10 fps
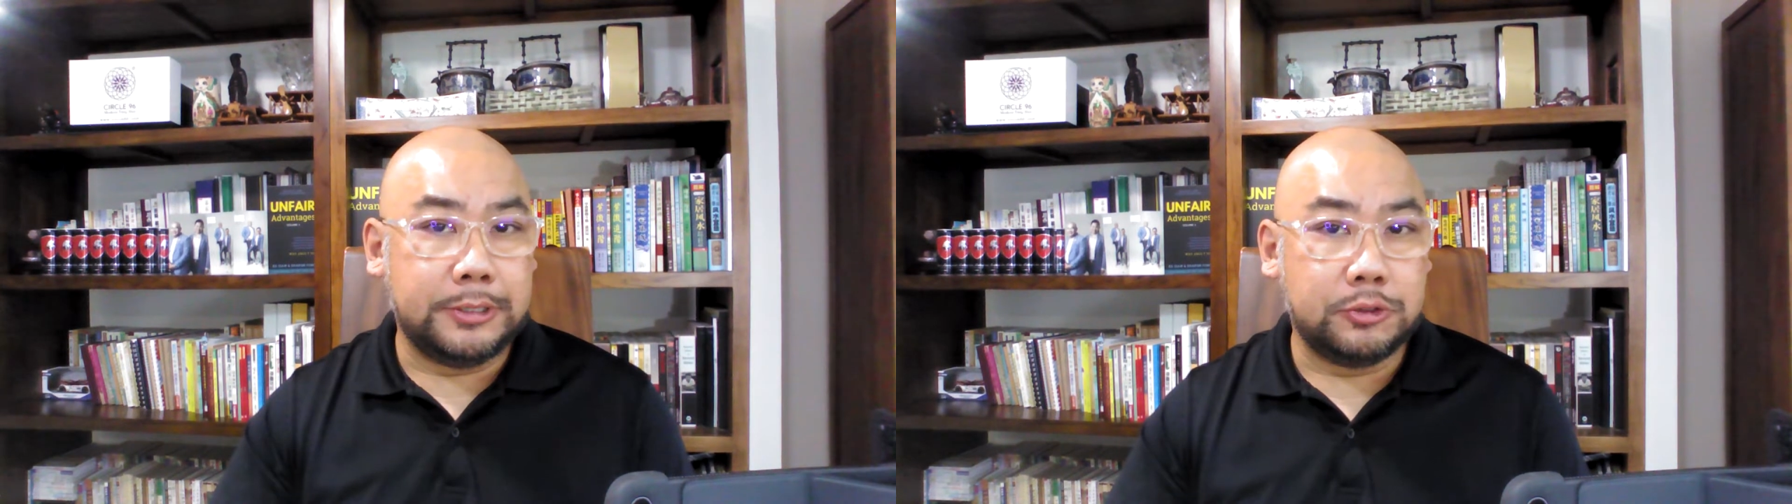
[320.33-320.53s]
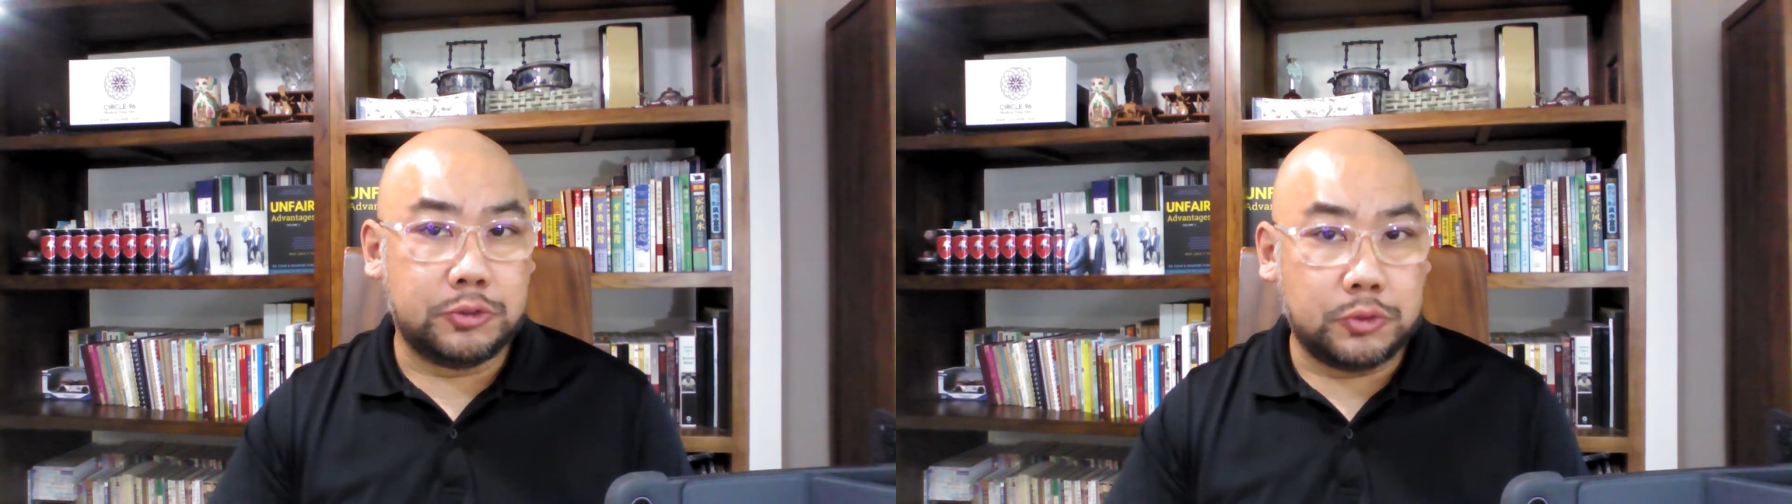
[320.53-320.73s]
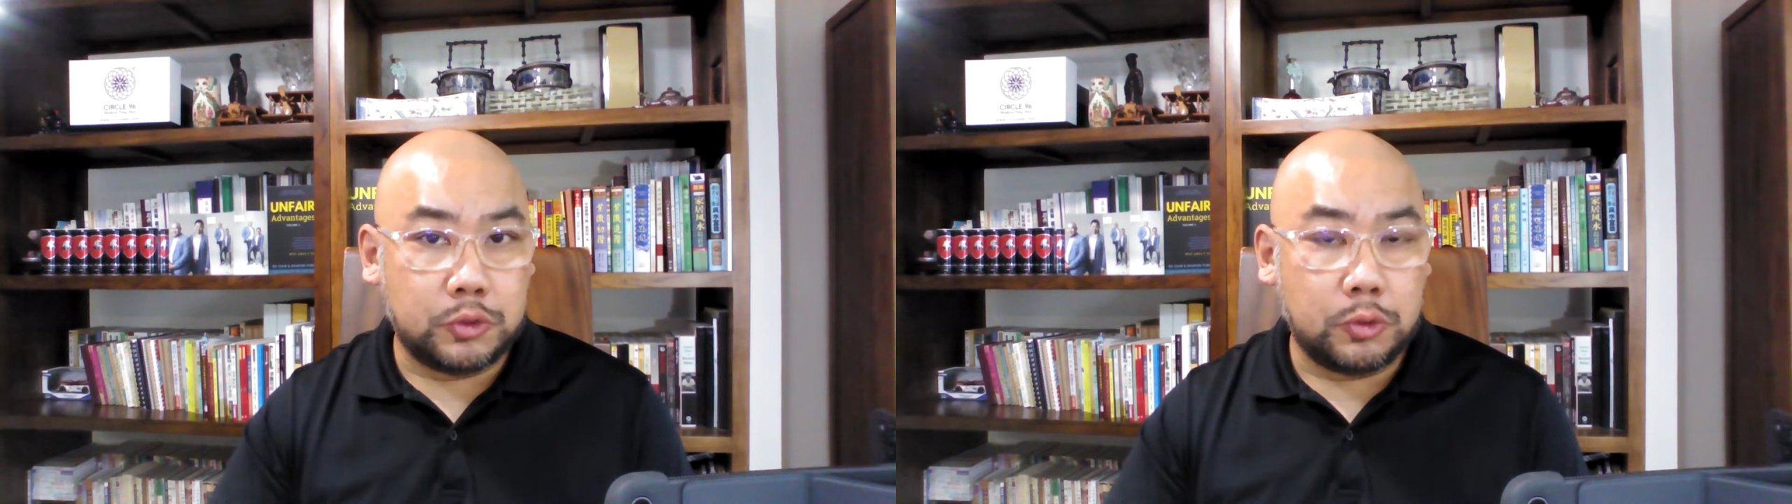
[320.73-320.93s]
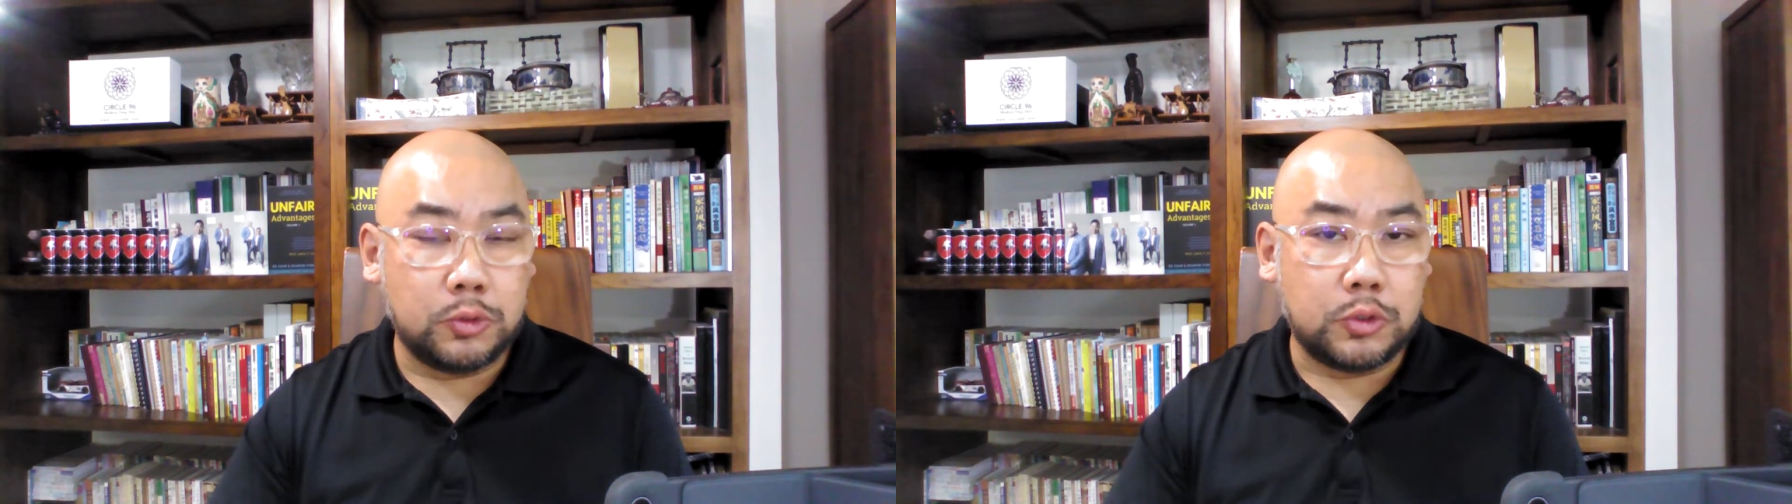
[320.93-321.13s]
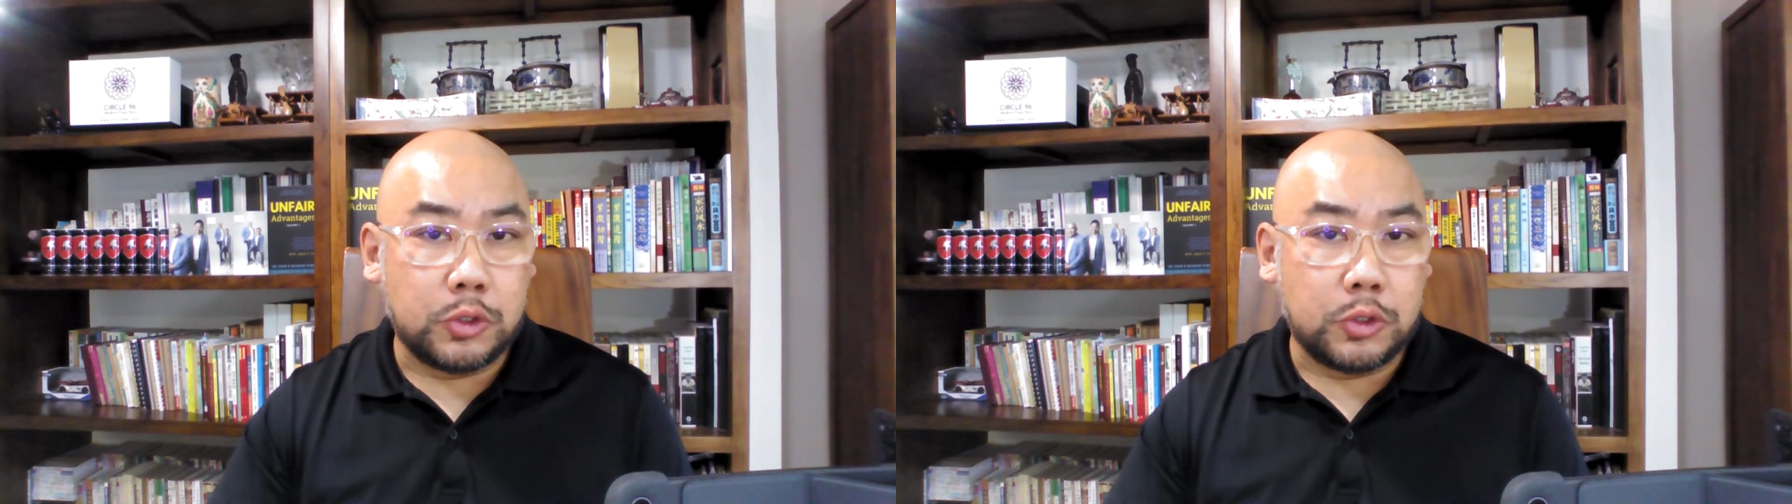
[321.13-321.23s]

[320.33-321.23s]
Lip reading: also